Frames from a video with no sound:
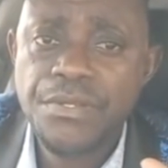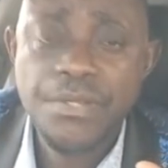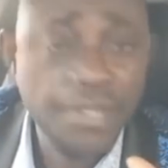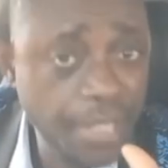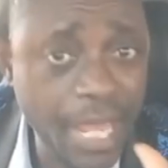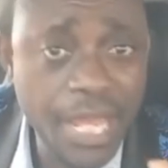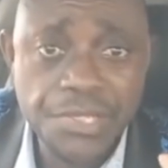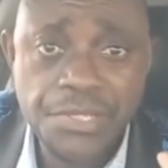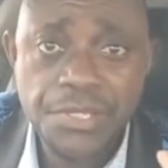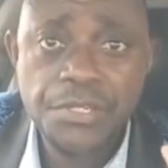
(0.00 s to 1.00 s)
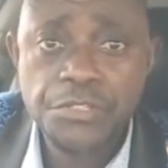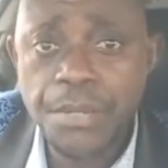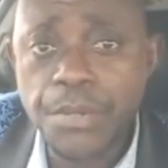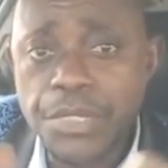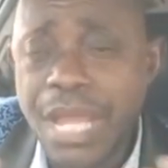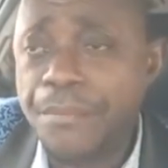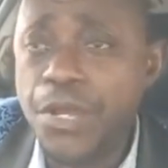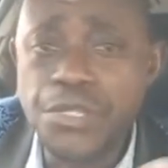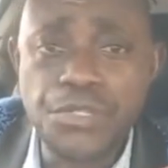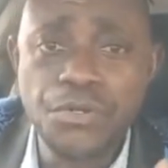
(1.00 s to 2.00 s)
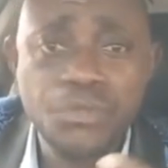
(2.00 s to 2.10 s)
Yes. Some go to Apostle.